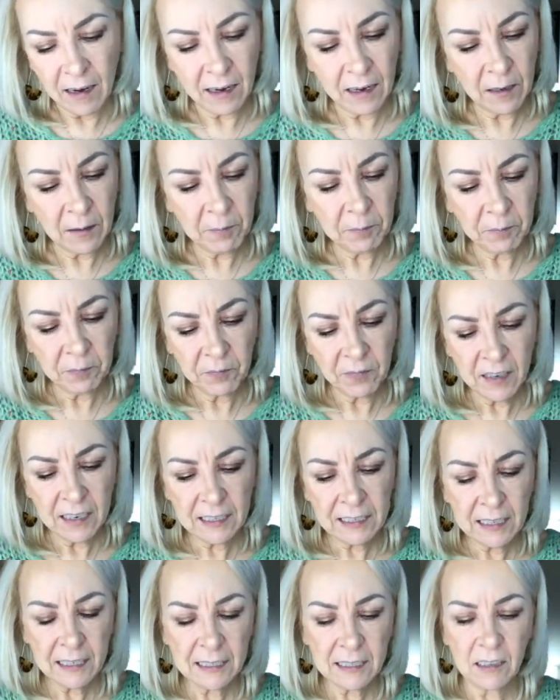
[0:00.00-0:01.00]
um,
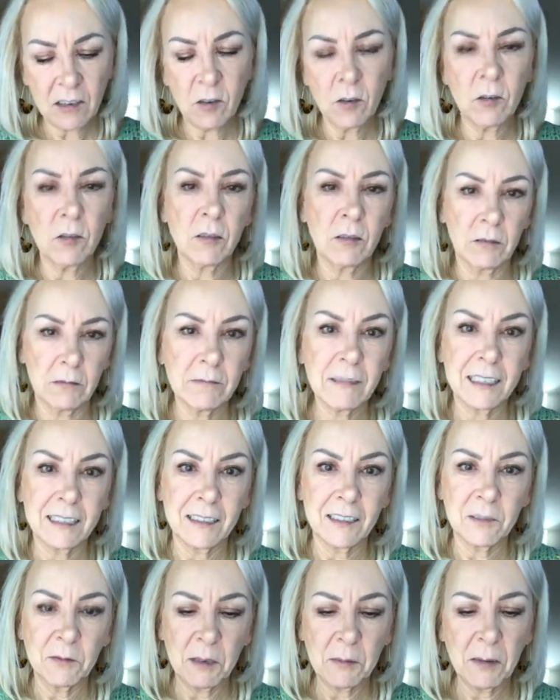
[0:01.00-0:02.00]
this is, oh,
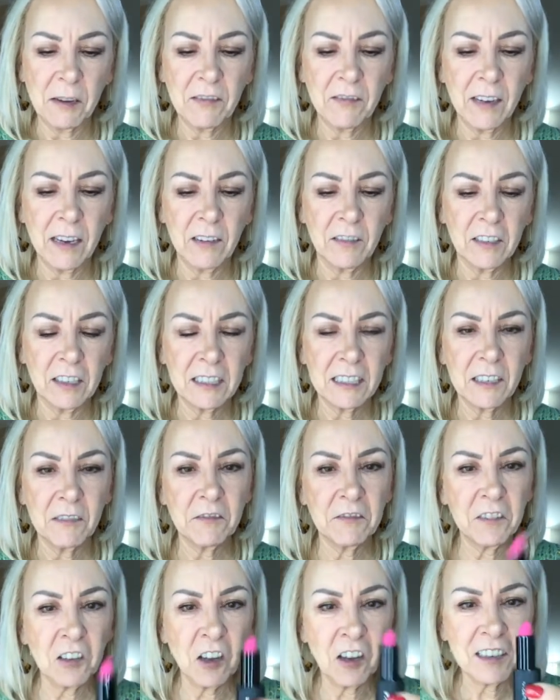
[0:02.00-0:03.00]
this is one of my
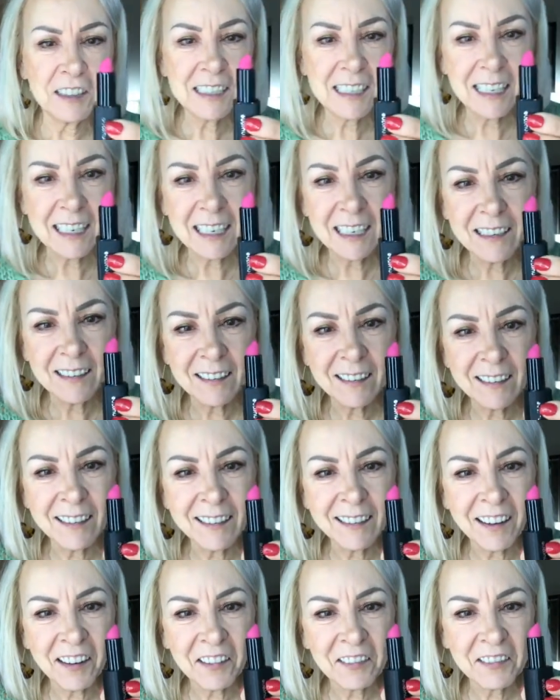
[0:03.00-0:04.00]
favorites, Flaunty.
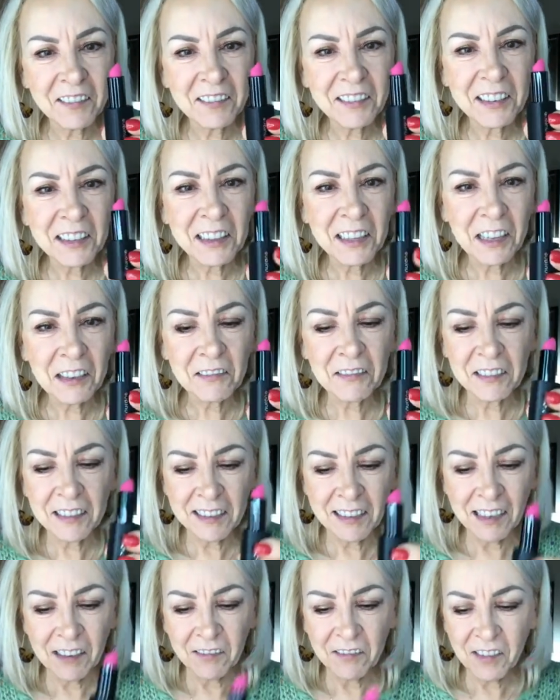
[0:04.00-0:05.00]
Love, love,
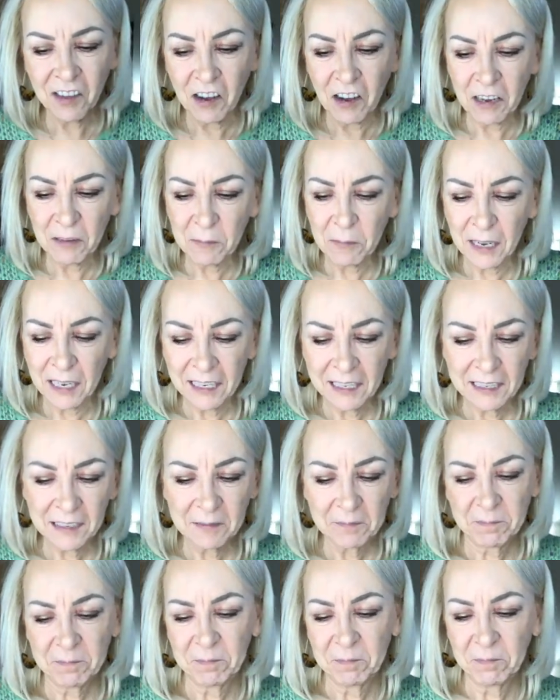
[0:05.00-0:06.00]
love the hot
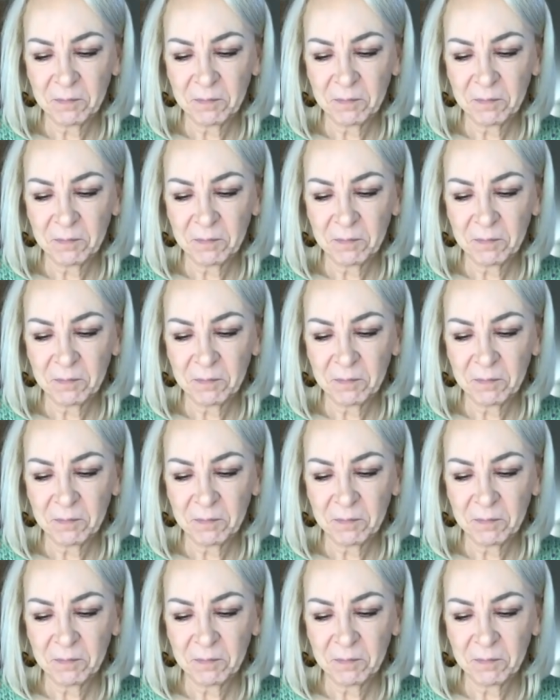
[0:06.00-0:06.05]
pink.